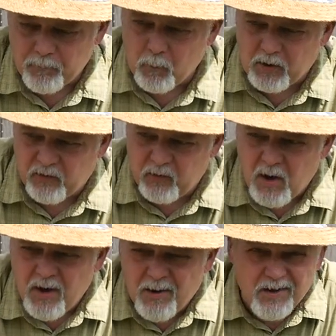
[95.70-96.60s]
because
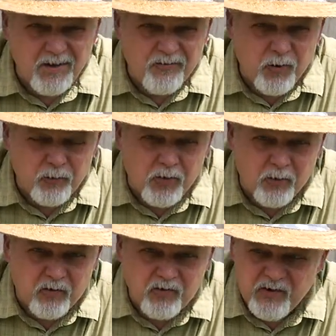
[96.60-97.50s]
if those go
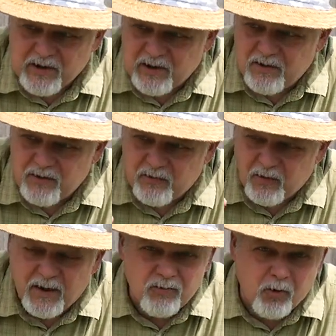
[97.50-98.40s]
to seed,
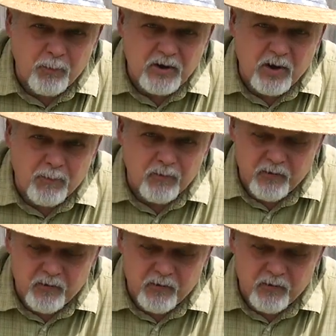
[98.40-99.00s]
cilantro becomes,